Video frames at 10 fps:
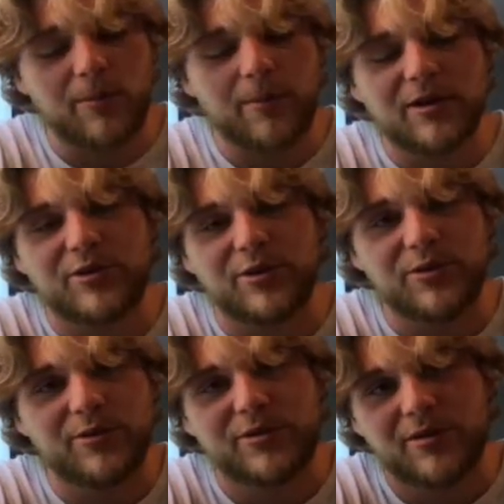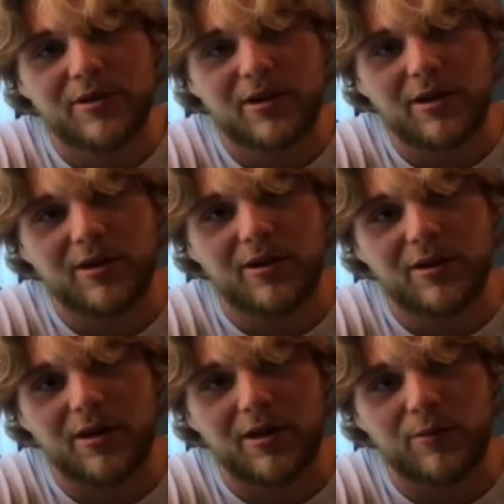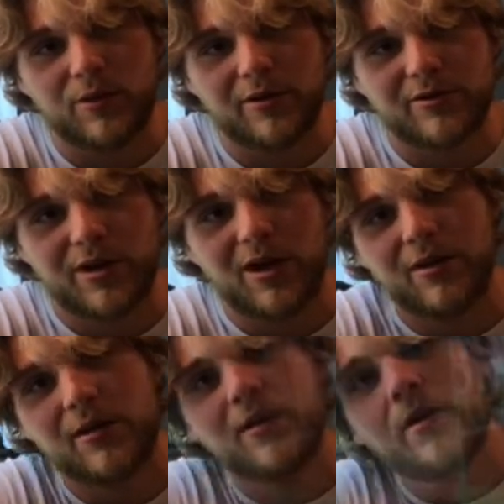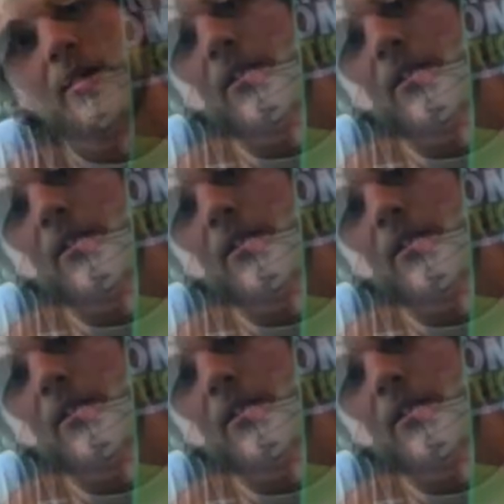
them in my shoes and then we'll go skate.